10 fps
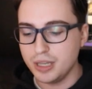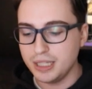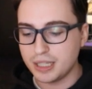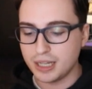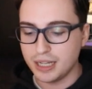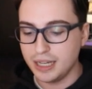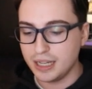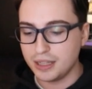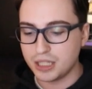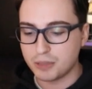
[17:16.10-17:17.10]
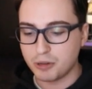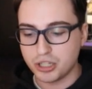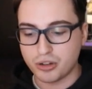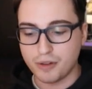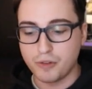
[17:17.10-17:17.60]
So these are sitting here. This is
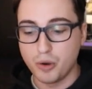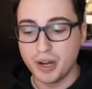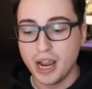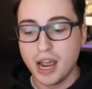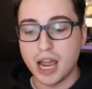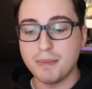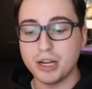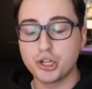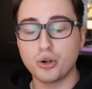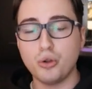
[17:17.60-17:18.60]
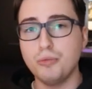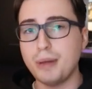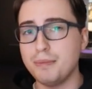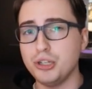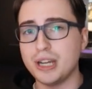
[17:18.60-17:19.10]
pretty straightforward. I make sure
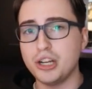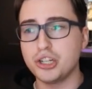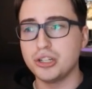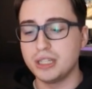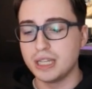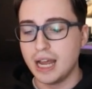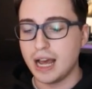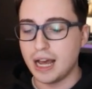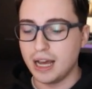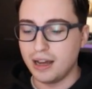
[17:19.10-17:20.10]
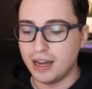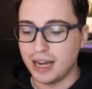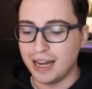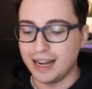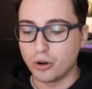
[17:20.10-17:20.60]
all my mutations
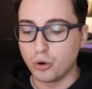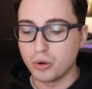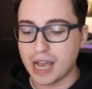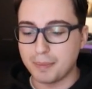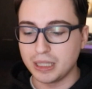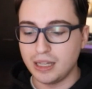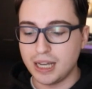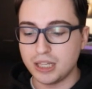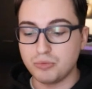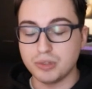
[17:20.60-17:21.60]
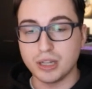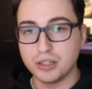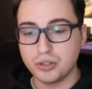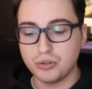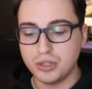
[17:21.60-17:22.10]
are all capitalized with
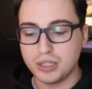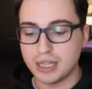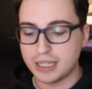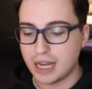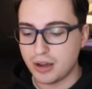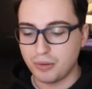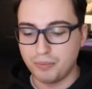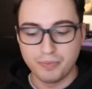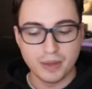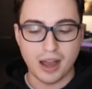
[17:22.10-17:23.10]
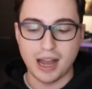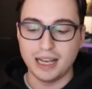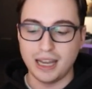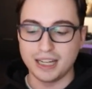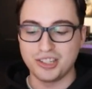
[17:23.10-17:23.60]
underscores. That's how
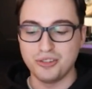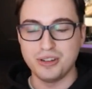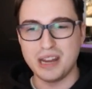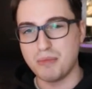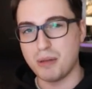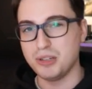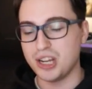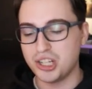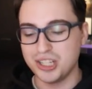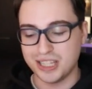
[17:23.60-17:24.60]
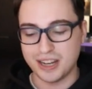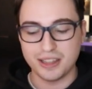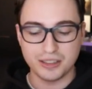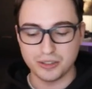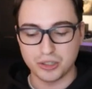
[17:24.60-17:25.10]
I like to name my mutations,
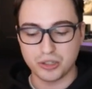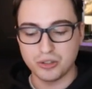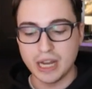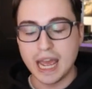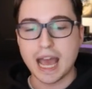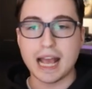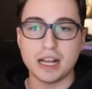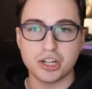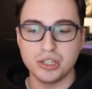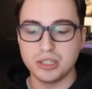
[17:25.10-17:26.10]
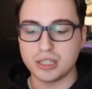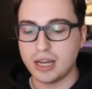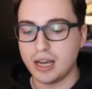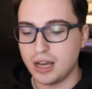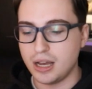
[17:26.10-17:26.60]
and I think it looks good.
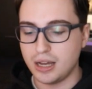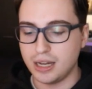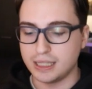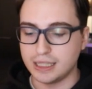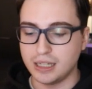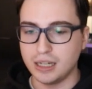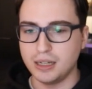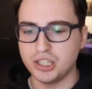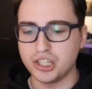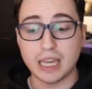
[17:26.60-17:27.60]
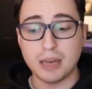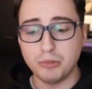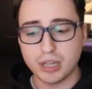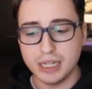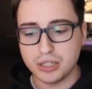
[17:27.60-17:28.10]
Actions are just
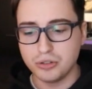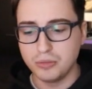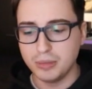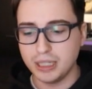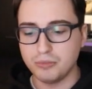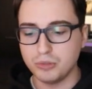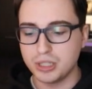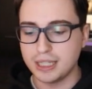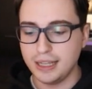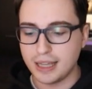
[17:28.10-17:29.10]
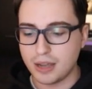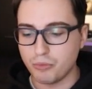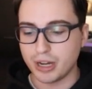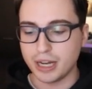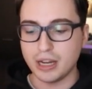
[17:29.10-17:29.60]
camel case normally, and we'll see
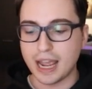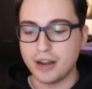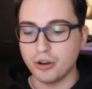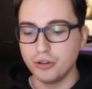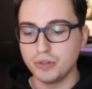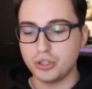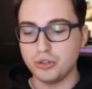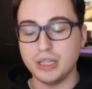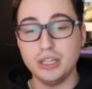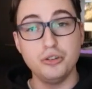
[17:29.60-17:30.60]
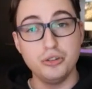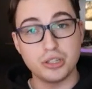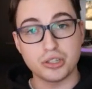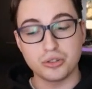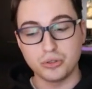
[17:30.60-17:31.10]
that when I head over to the
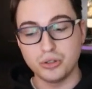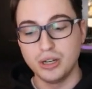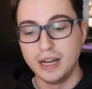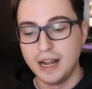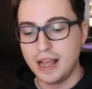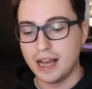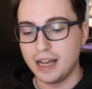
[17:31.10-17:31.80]
user store.